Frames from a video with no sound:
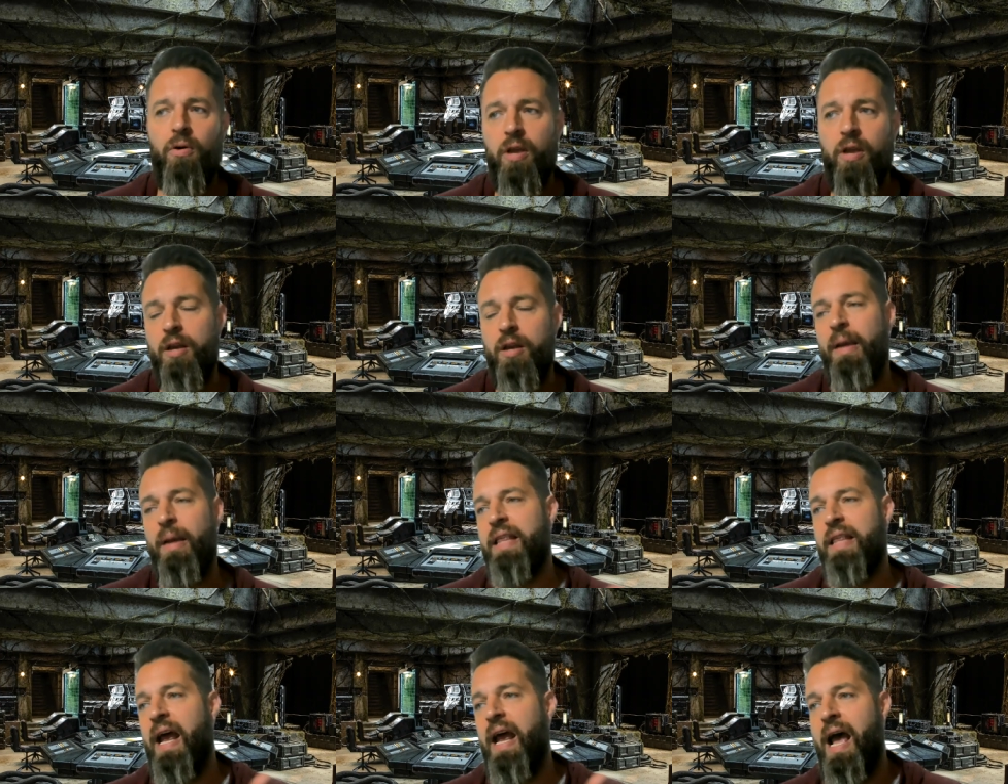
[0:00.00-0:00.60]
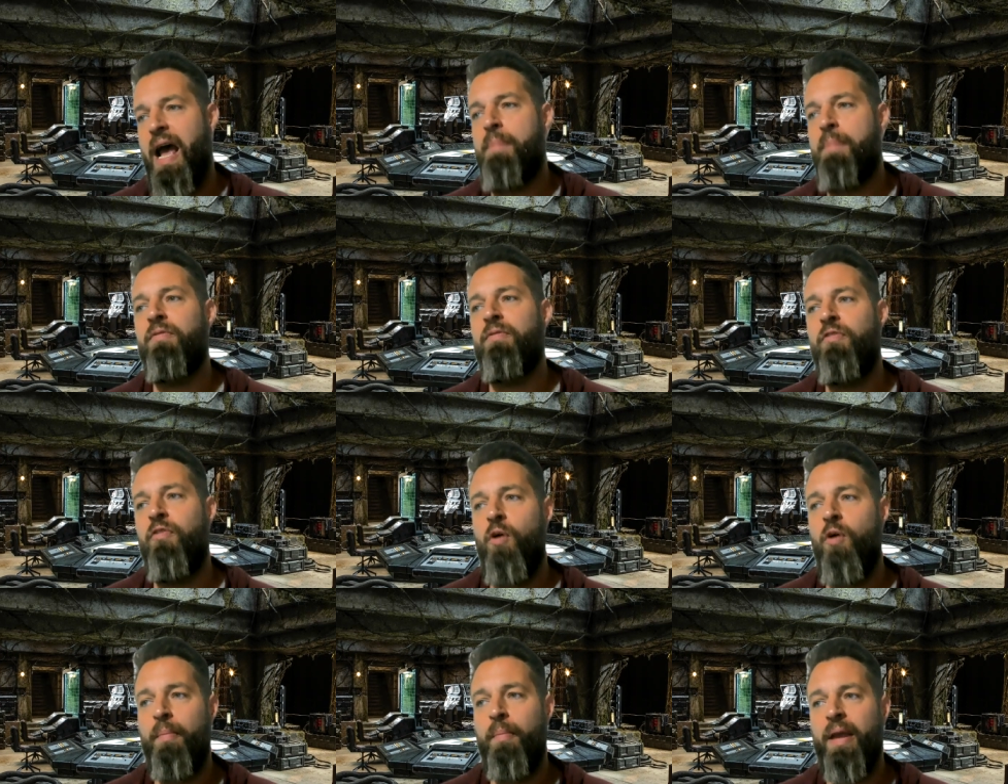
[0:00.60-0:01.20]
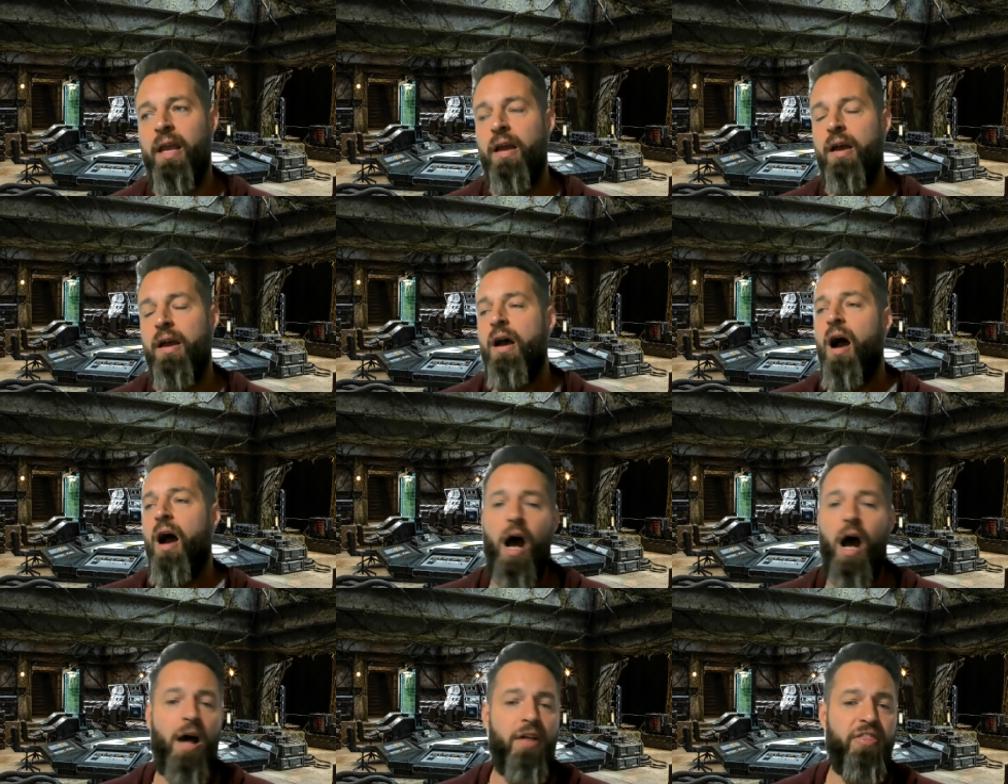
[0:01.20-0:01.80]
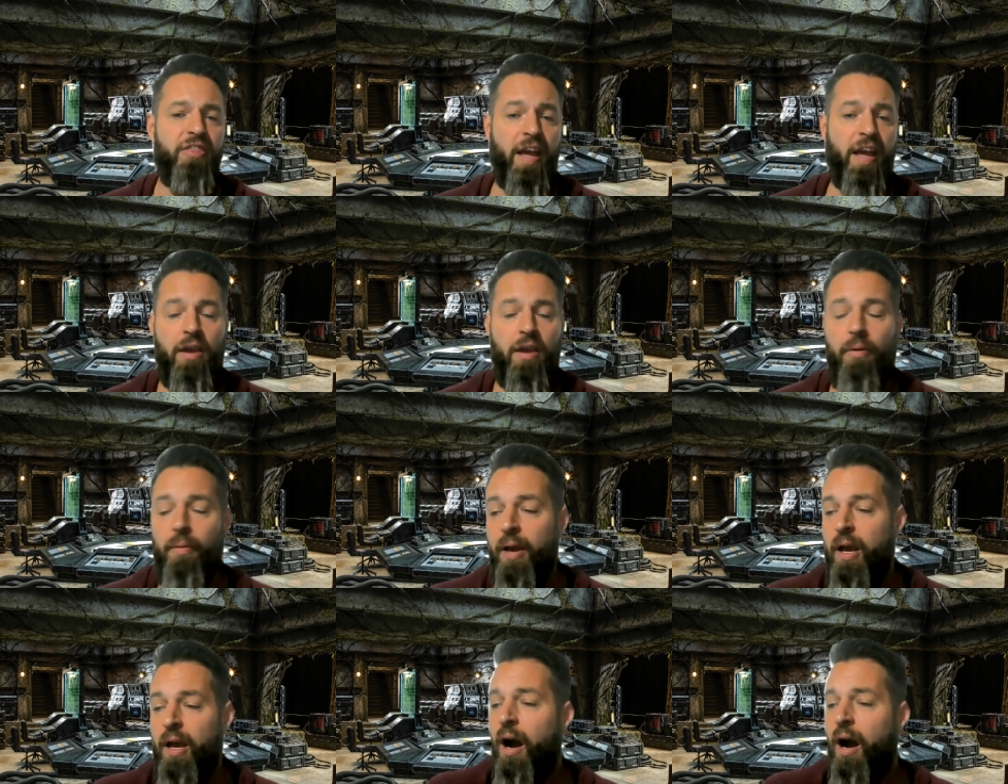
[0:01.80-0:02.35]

Can you make that happen for me? Uh, thank you.